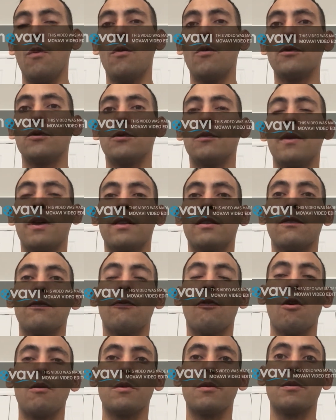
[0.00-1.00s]
which would make the
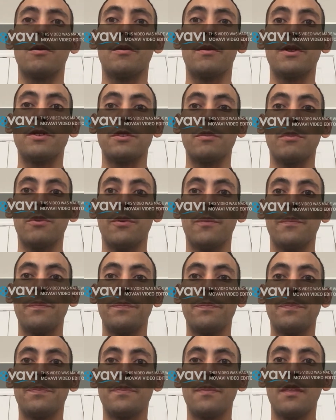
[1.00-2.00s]
former permissible.
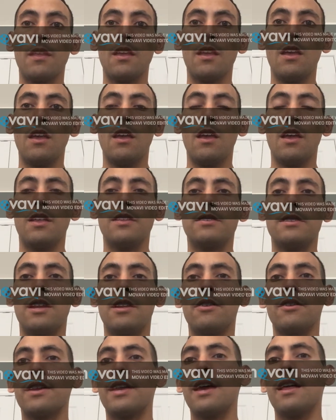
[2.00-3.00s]

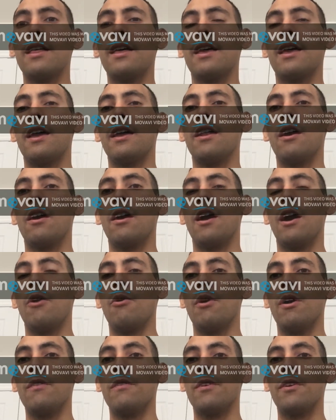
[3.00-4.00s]
Daniel Callahan,
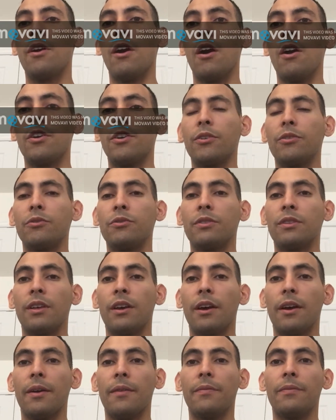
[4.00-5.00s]
however, argues
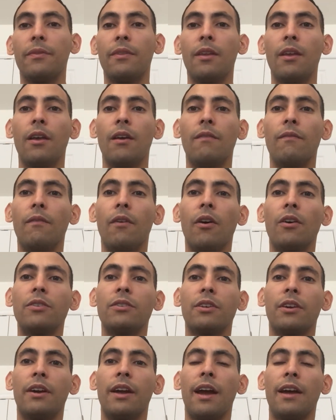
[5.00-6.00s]
that
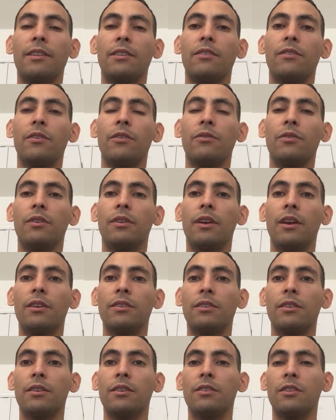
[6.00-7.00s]
voluntary active
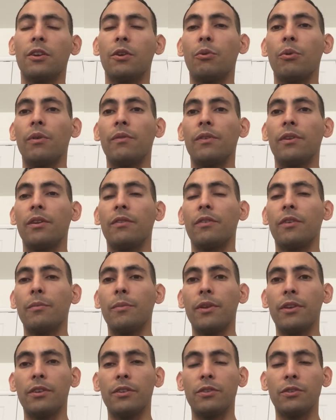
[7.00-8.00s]
euthanasia is the equivalent of
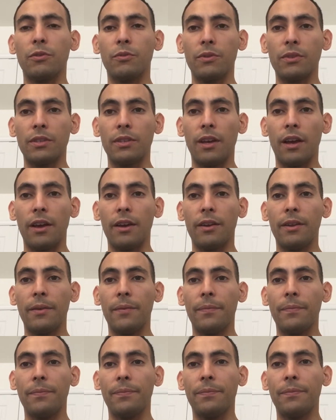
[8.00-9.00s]
committing suicide,
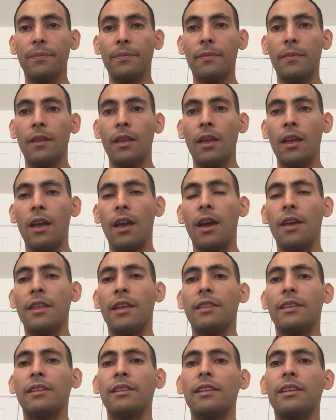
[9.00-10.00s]
and
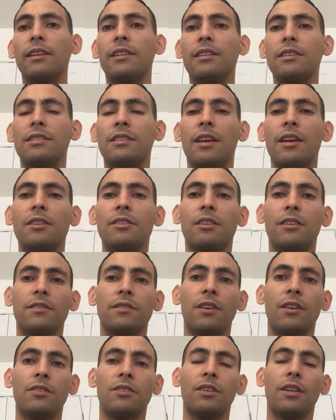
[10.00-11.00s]
that the legalization of
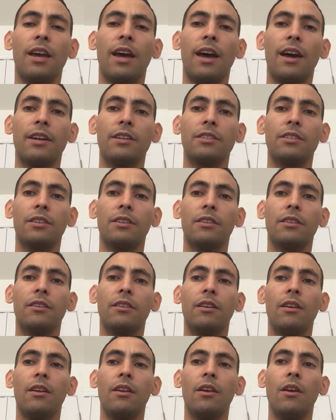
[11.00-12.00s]
such an action
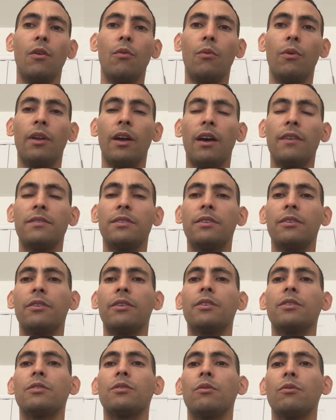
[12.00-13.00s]
would have
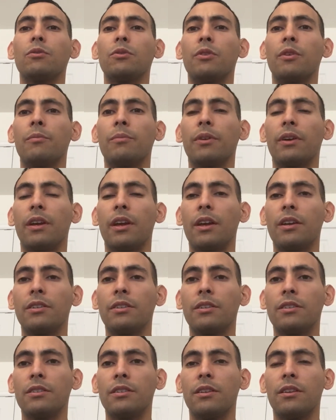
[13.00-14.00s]
serious social
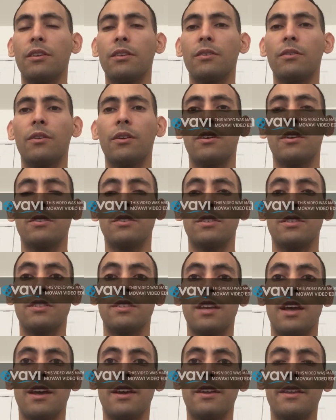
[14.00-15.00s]
implications in our
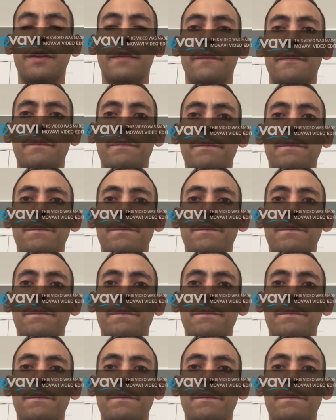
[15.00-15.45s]
society.